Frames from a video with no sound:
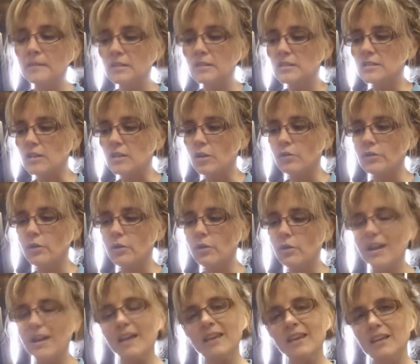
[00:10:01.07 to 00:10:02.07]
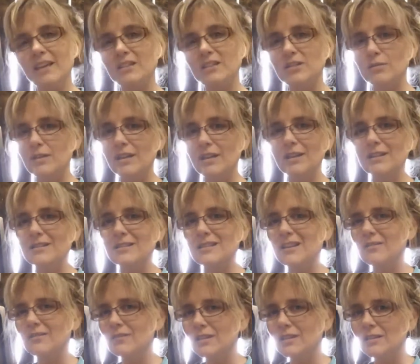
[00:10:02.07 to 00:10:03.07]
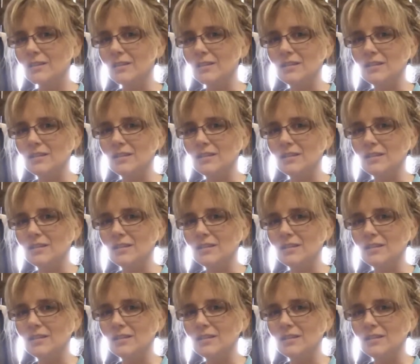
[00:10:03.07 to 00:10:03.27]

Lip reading: So the whole I can't do heat, it's not really an